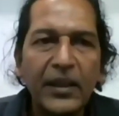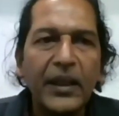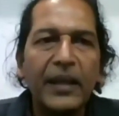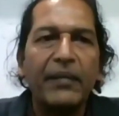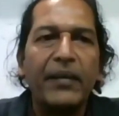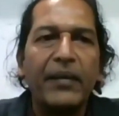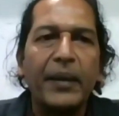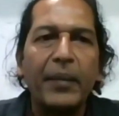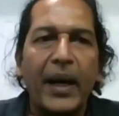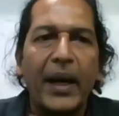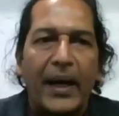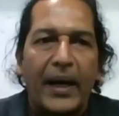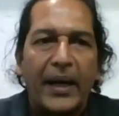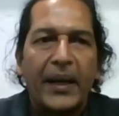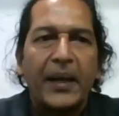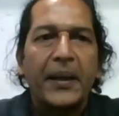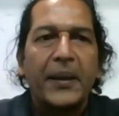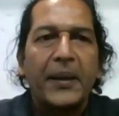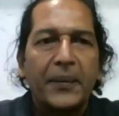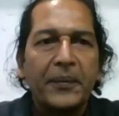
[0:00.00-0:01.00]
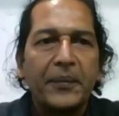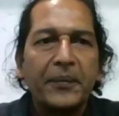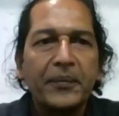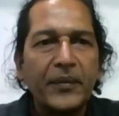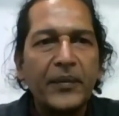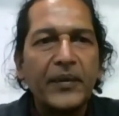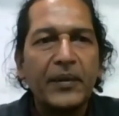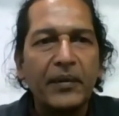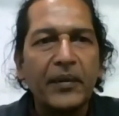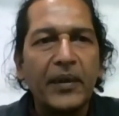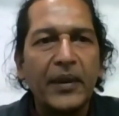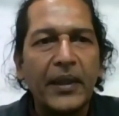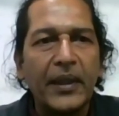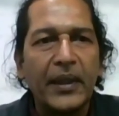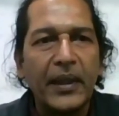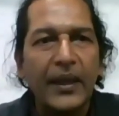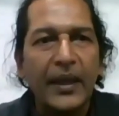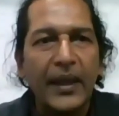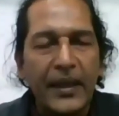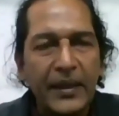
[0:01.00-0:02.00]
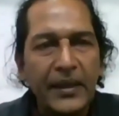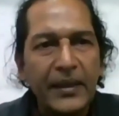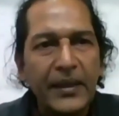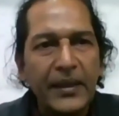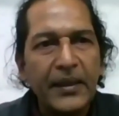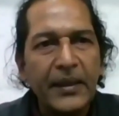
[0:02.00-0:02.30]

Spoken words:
giving back, I collect.